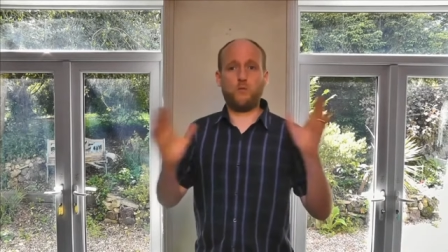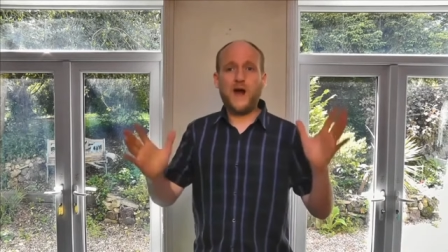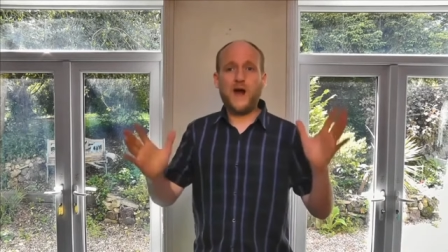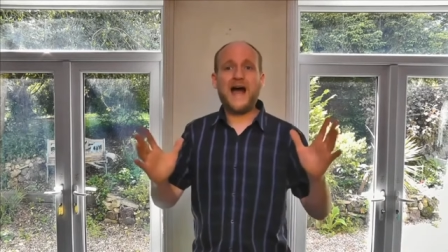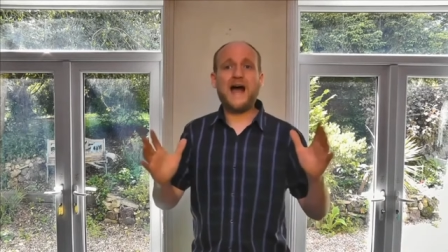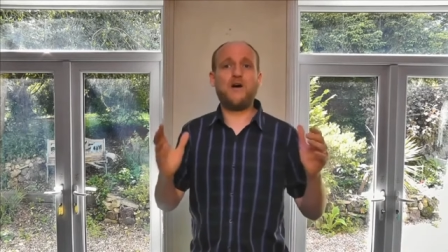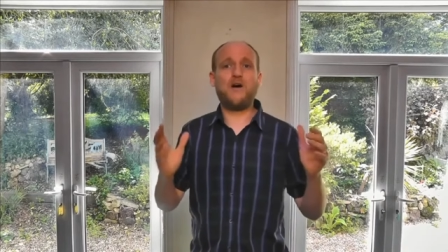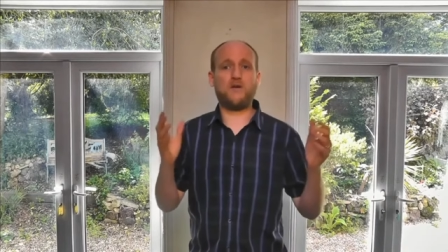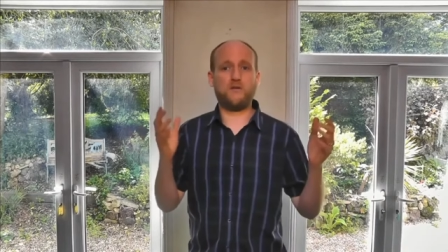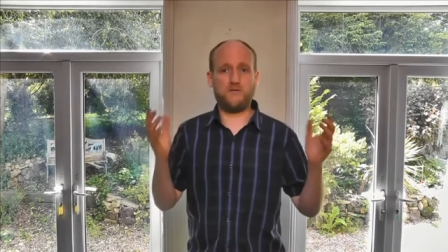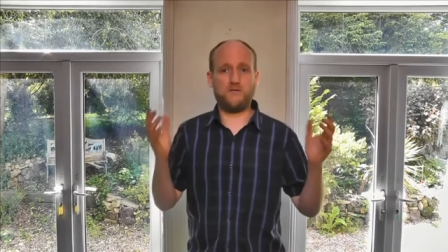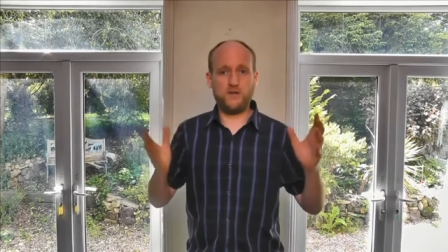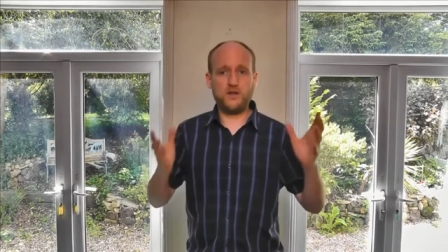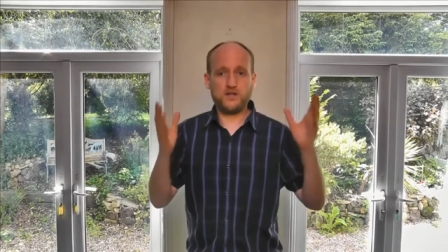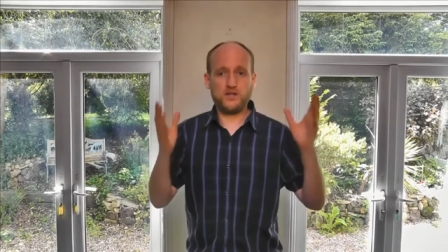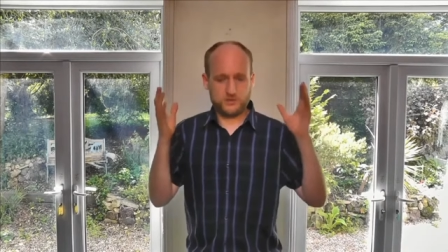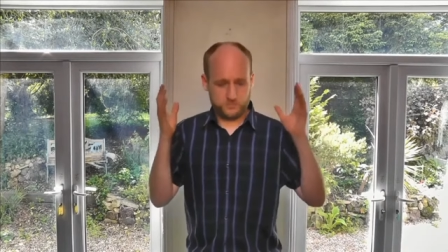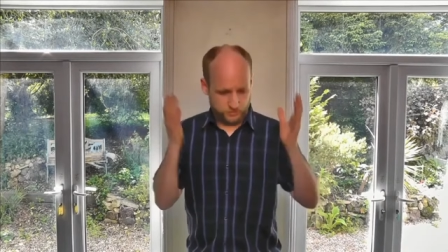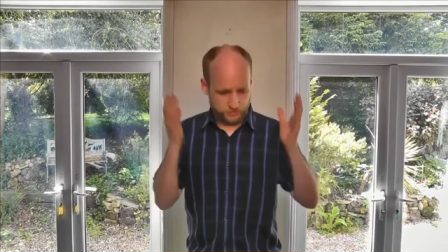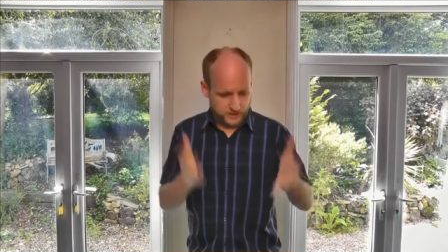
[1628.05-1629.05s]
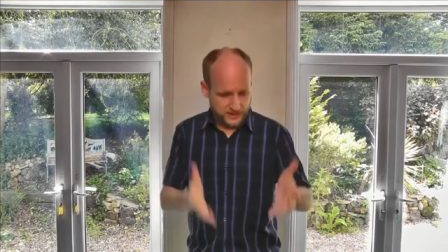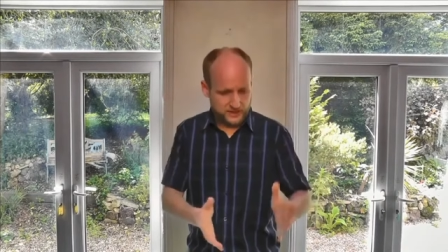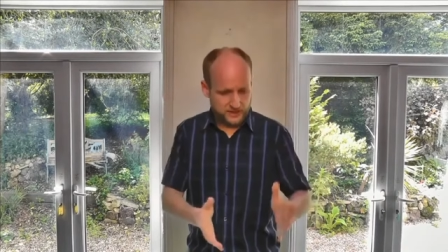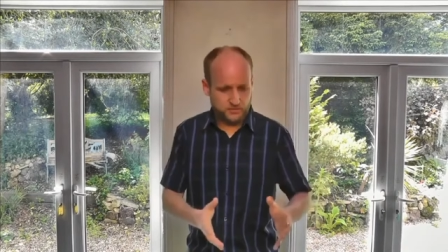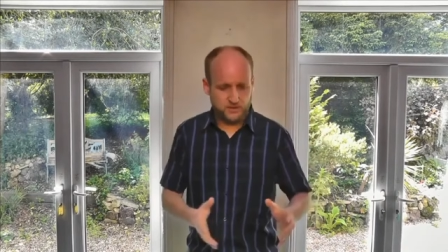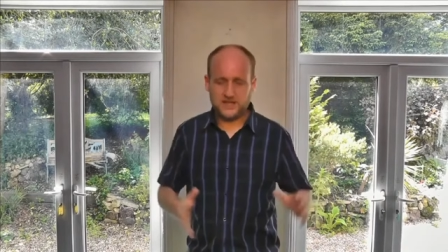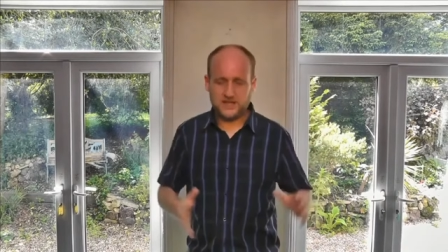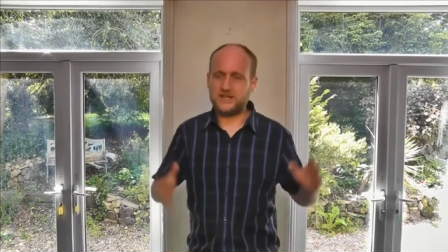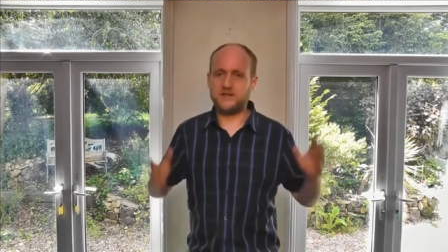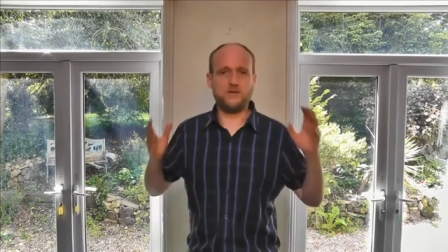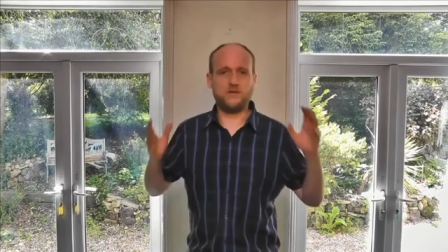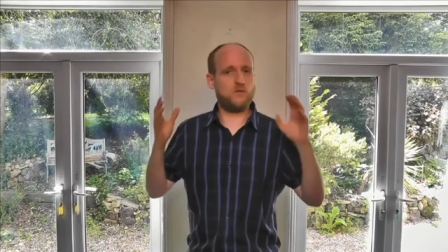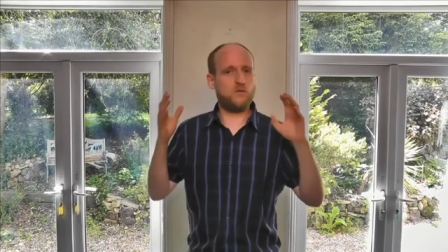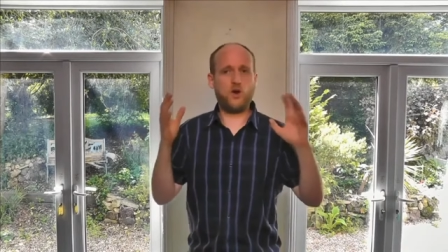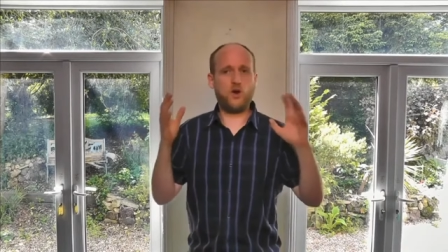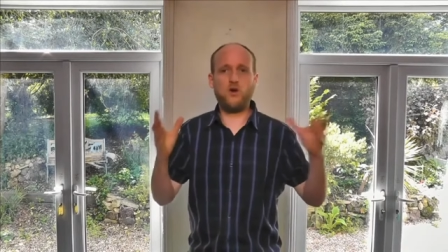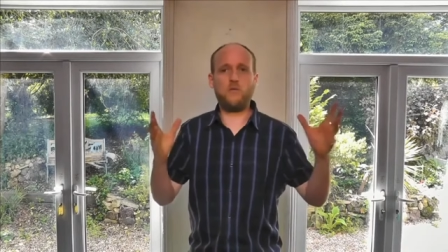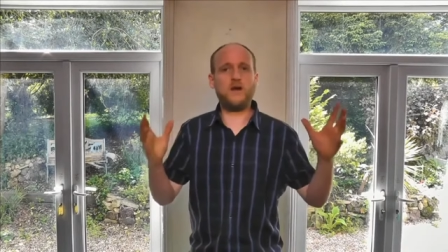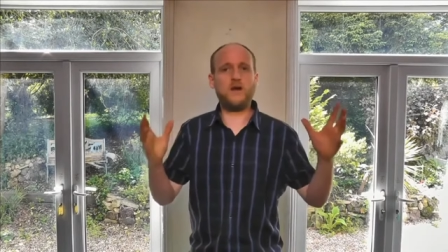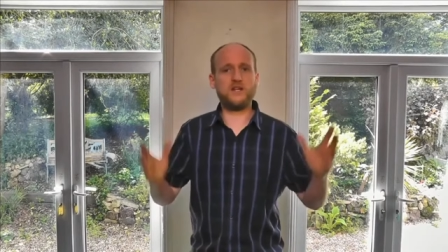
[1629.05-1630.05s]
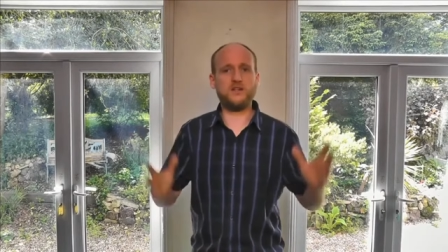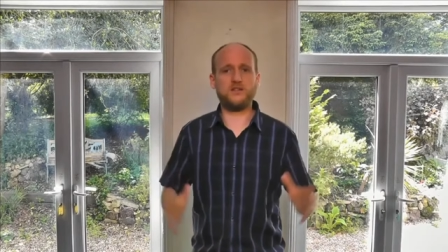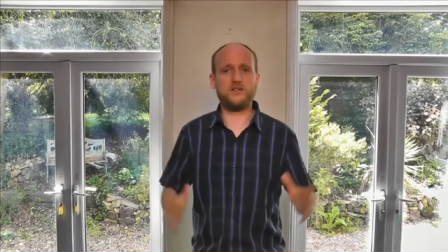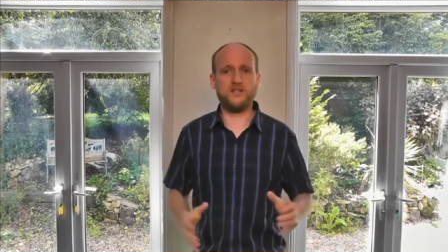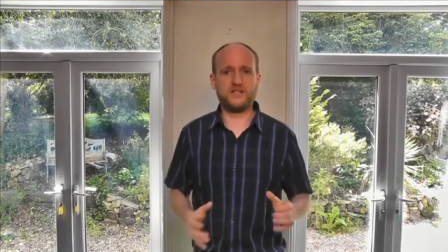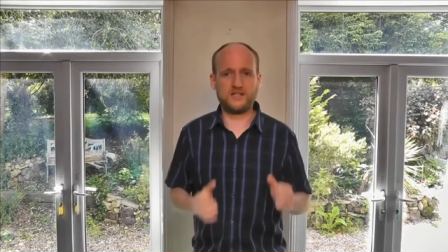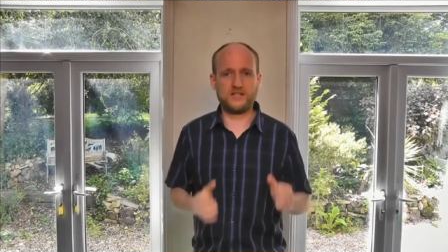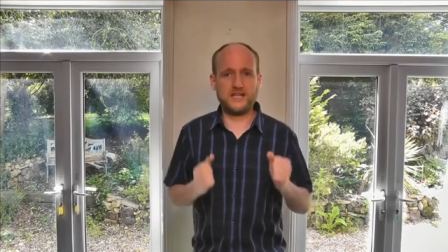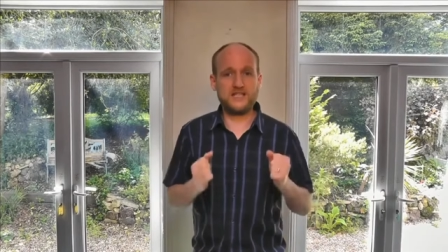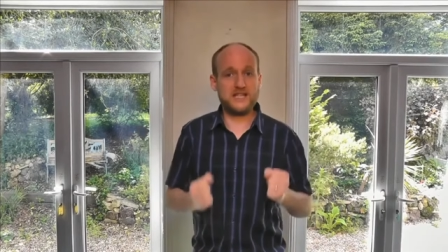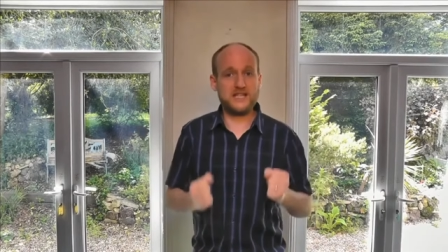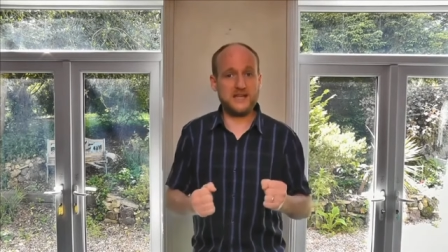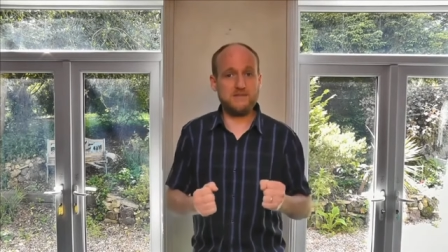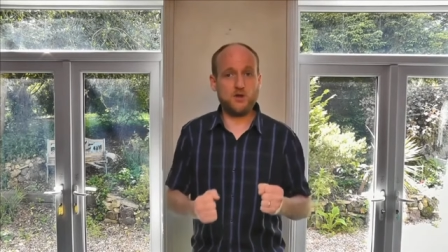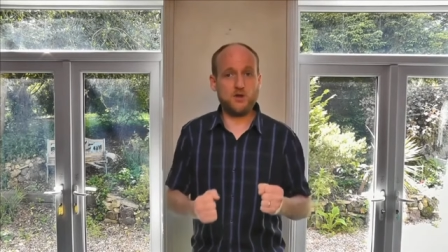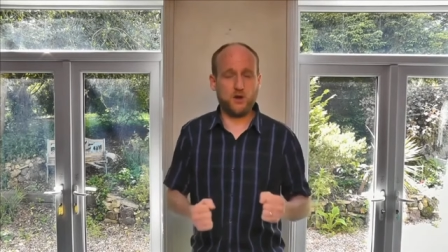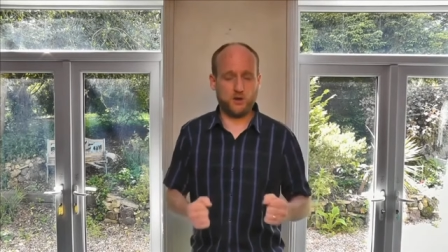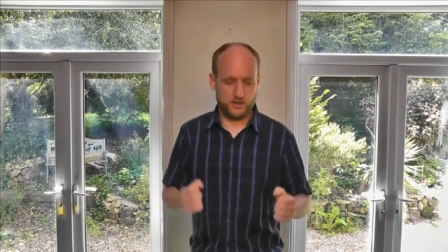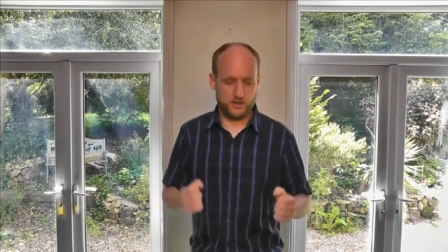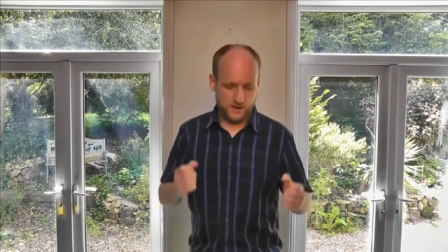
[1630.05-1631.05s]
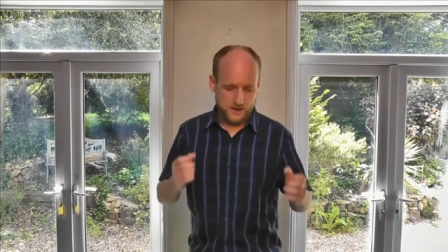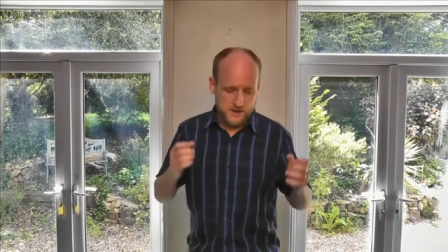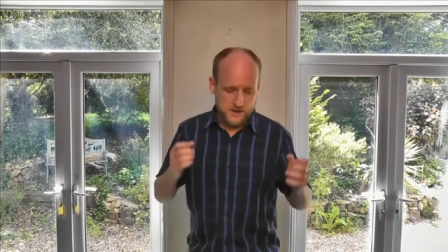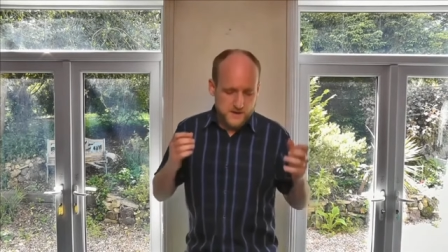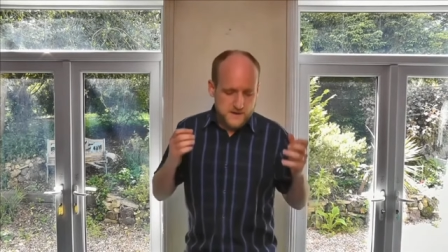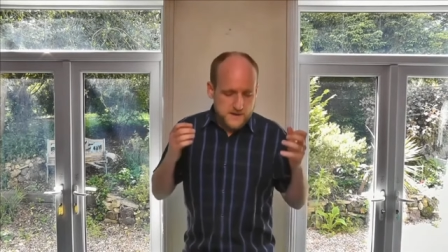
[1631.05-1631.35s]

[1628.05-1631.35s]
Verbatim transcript: Wow, verse twenty-three. Oh my goodness, let's keep going.